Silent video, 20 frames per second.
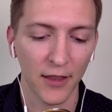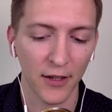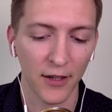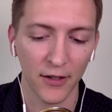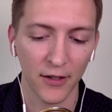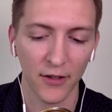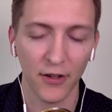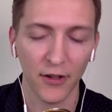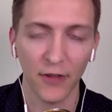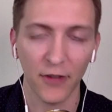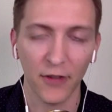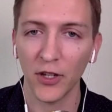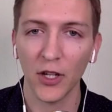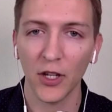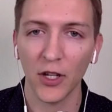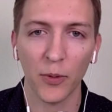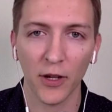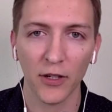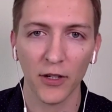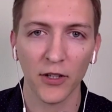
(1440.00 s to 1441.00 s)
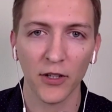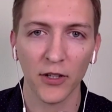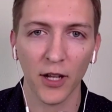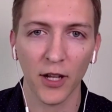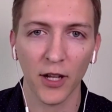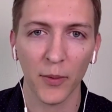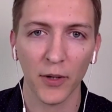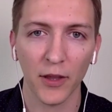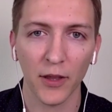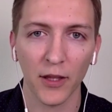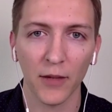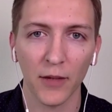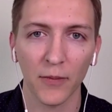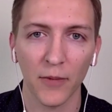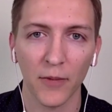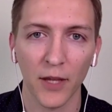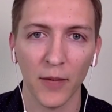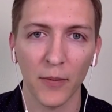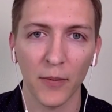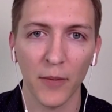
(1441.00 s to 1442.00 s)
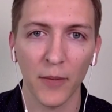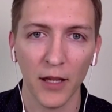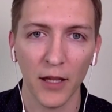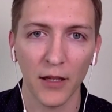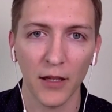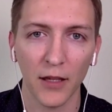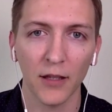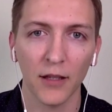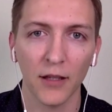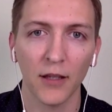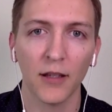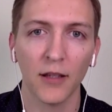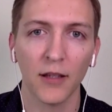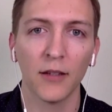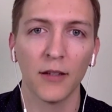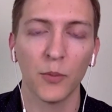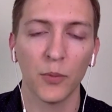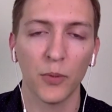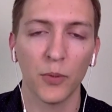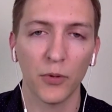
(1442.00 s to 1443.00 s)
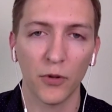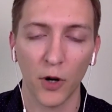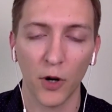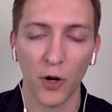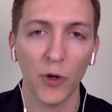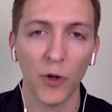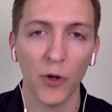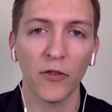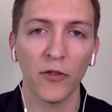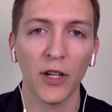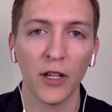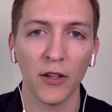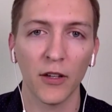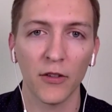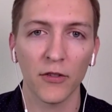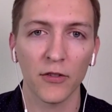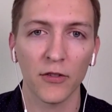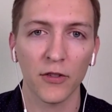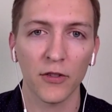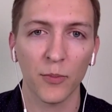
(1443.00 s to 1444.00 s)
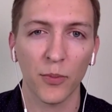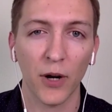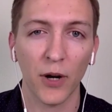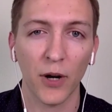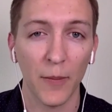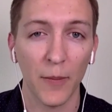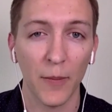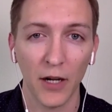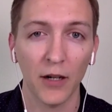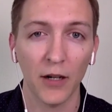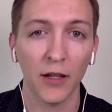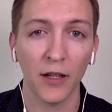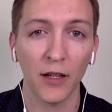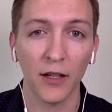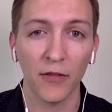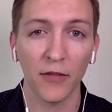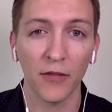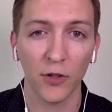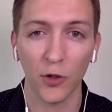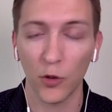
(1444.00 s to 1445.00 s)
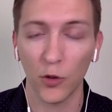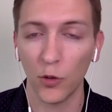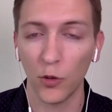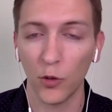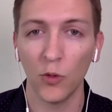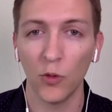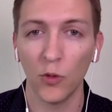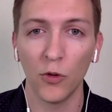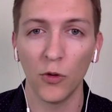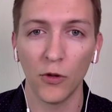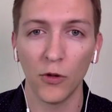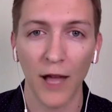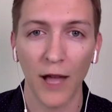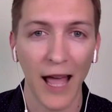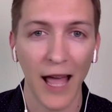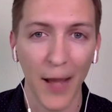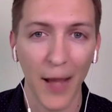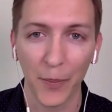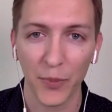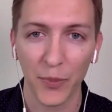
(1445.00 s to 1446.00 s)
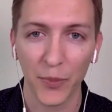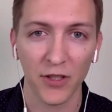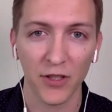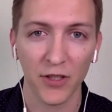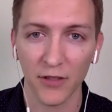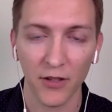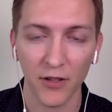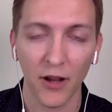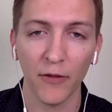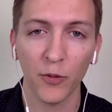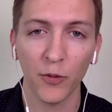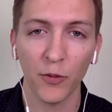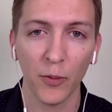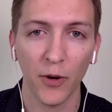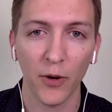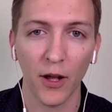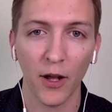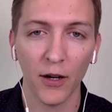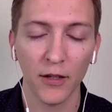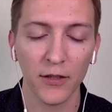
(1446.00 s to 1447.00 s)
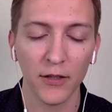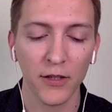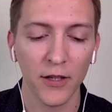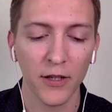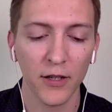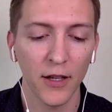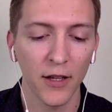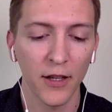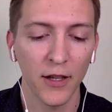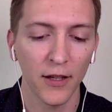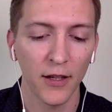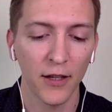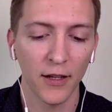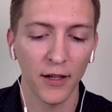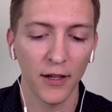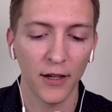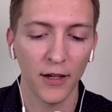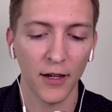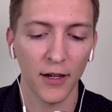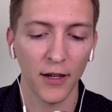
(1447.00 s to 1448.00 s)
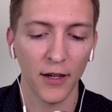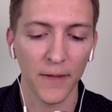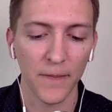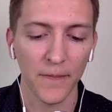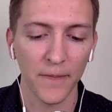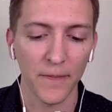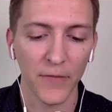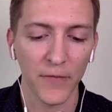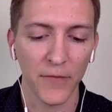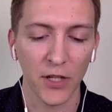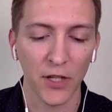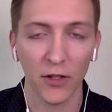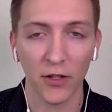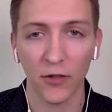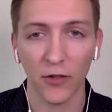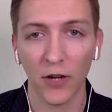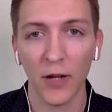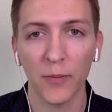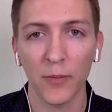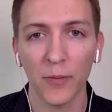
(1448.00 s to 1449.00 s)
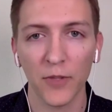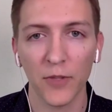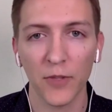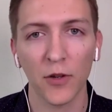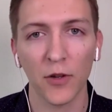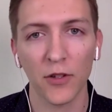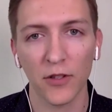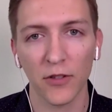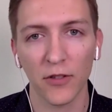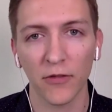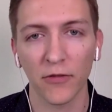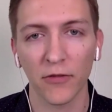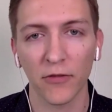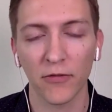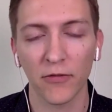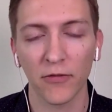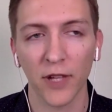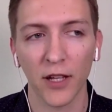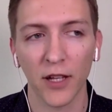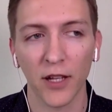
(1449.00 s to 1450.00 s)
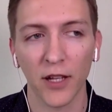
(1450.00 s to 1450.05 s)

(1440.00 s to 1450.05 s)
they're a video production company that make promo videos primarily for cool apps and software products. So they're a great source of